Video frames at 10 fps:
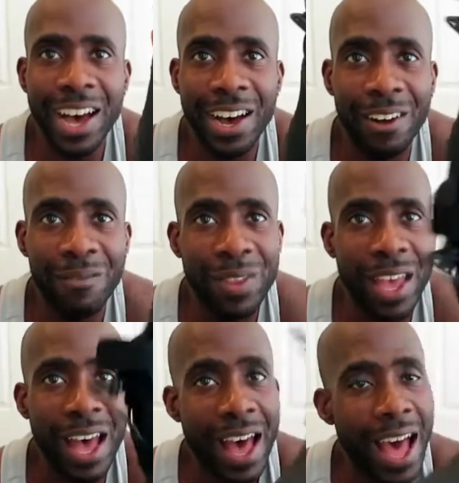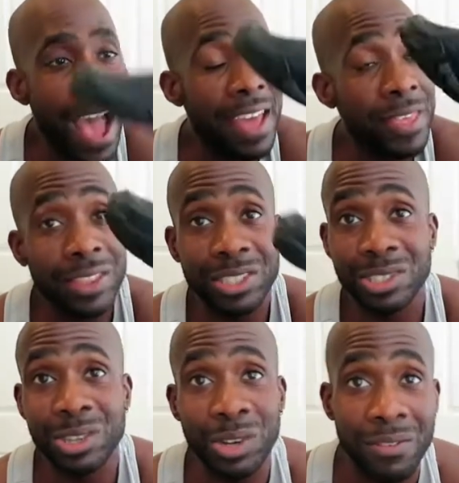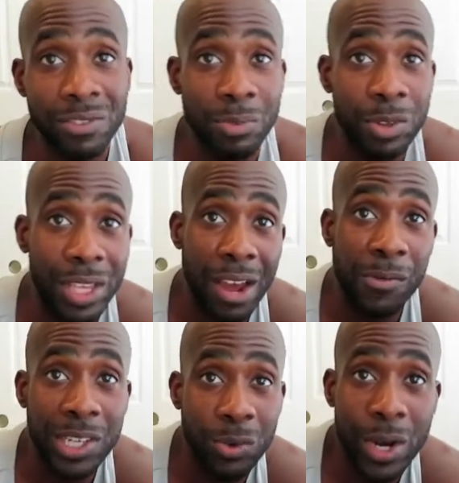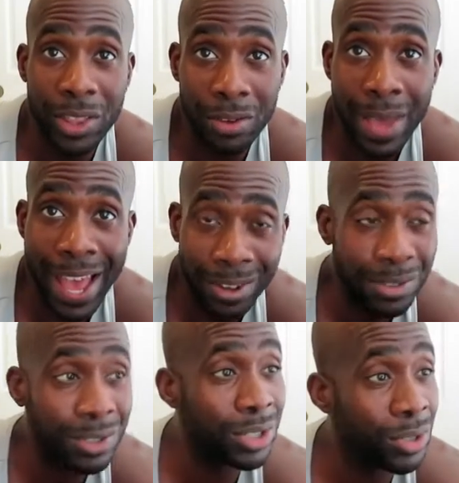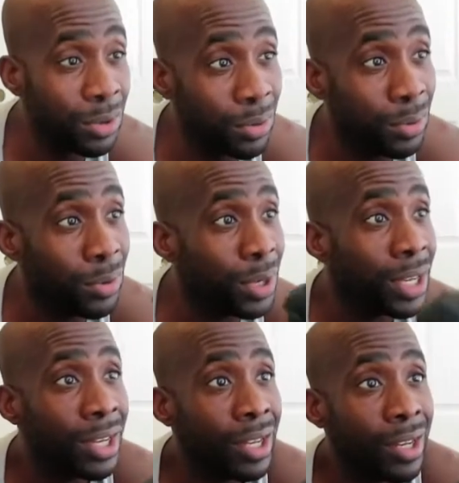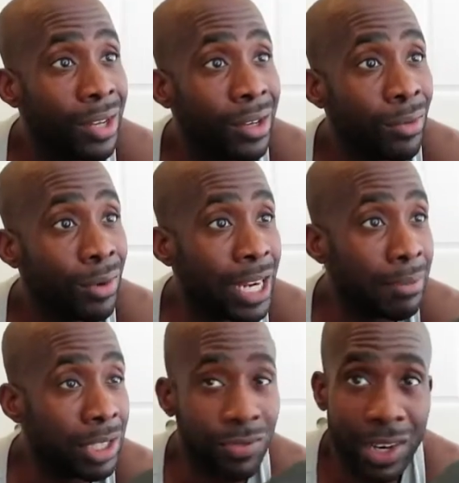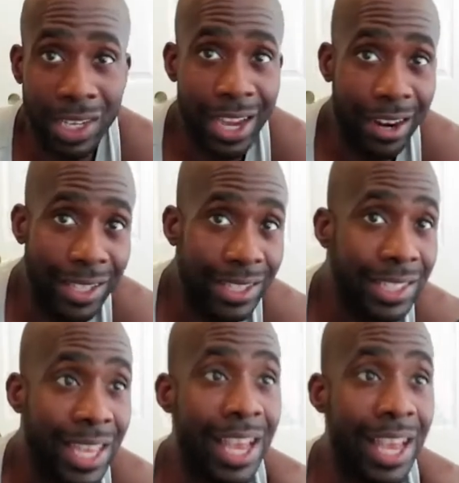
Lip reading: I think these are so comfortable that I want to wear them out to when I'm just running errands.